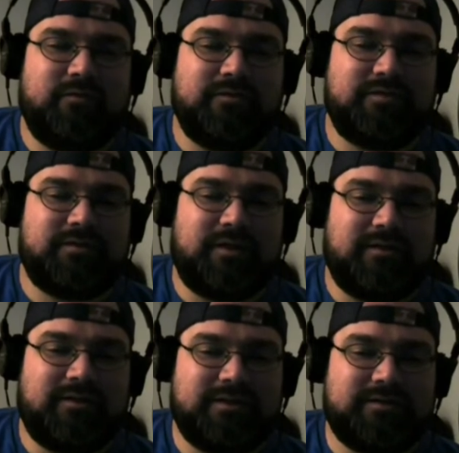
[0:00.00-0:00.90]
and viewers.
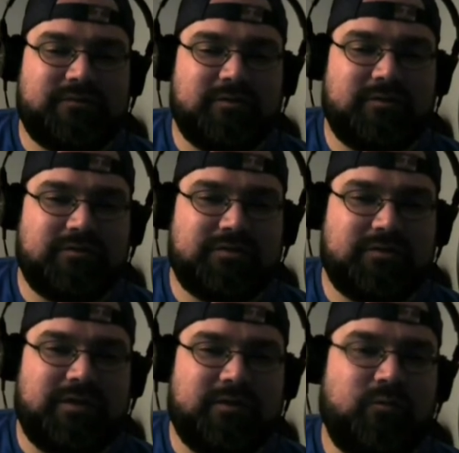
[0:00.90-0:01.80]
Thanks for
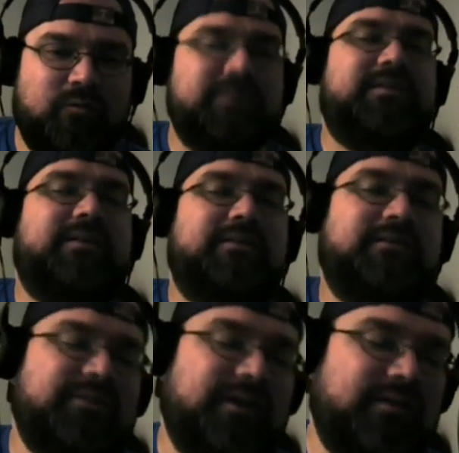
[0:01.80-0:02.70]
tuning in once
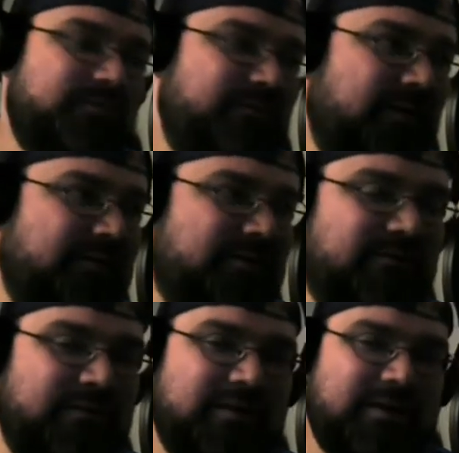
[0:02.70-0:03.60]
again to Jackalopes Fire
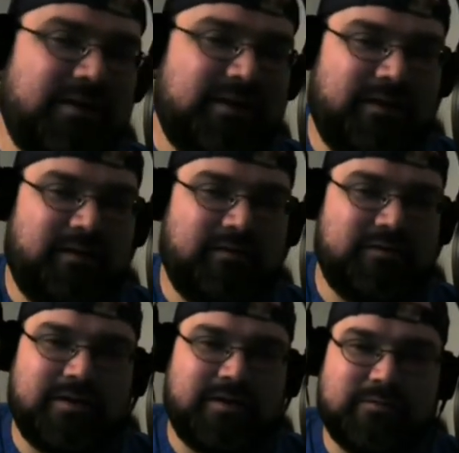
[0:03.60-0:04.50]
TV
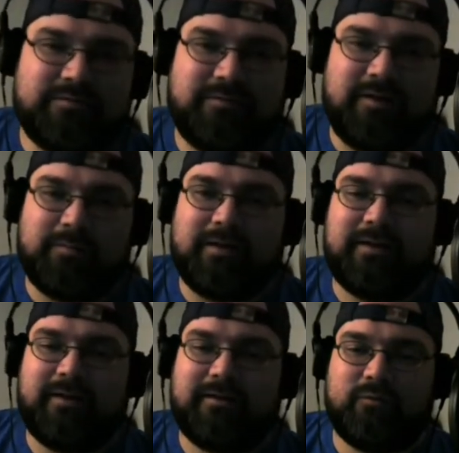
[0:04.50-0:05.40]
and the Jackalopes Fire
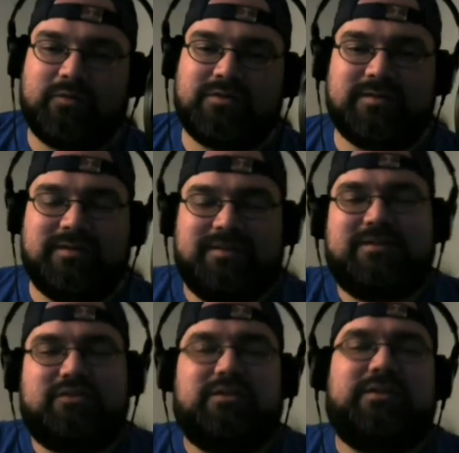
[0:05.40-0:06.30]
podcast, which is
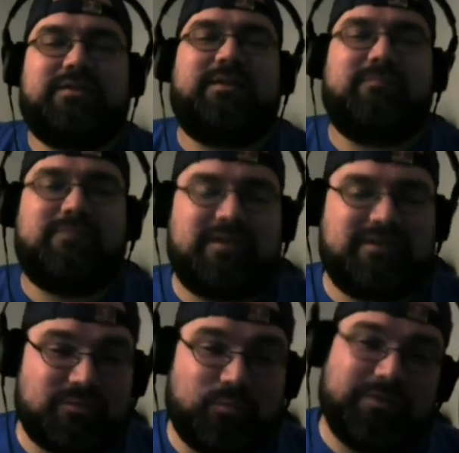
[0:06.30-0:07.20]
essentially the same
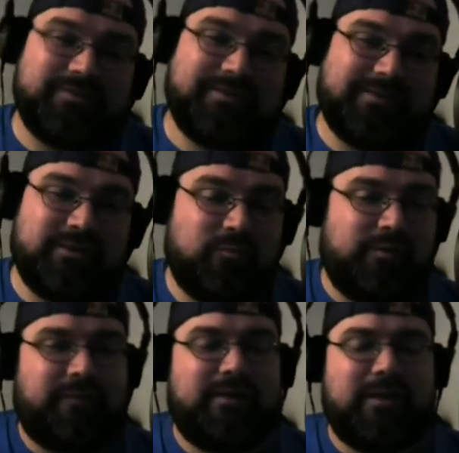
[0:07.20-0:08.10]
thing. It's just one's audio,
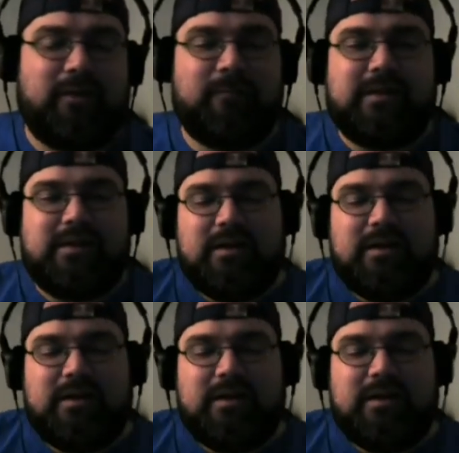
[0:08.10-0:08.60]
one's video.